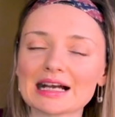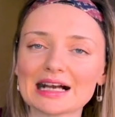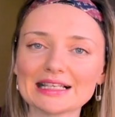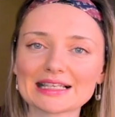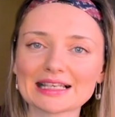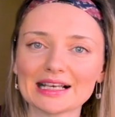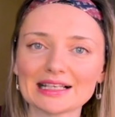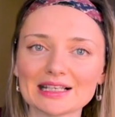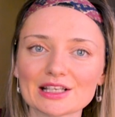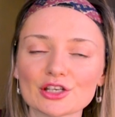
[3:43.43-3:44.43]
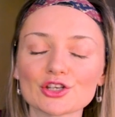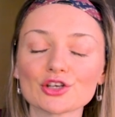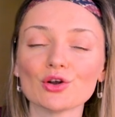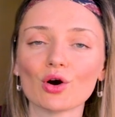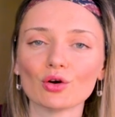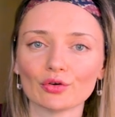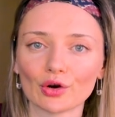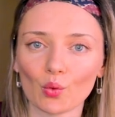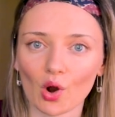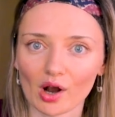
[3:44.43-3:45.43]
I decided to go for
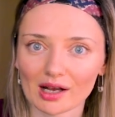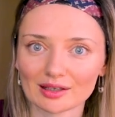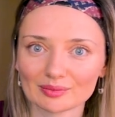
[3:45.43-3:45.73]
a walk.